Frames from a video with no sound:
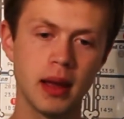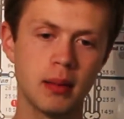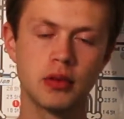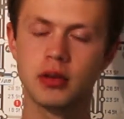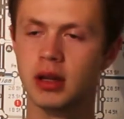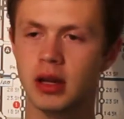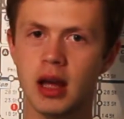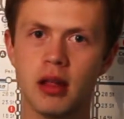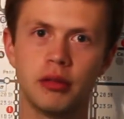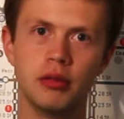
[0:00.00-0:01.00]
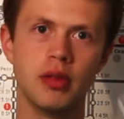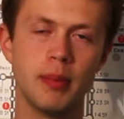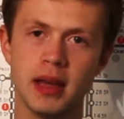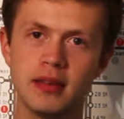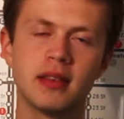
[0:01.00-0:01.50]
I'm just going to get through the
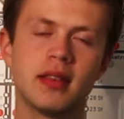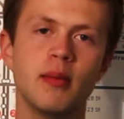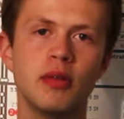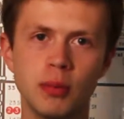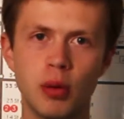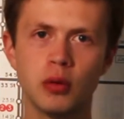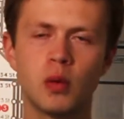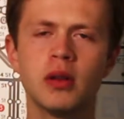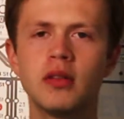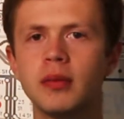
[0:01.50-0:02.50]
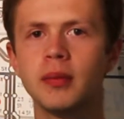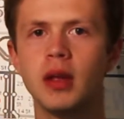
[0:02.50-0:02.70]
basics and the most important ones.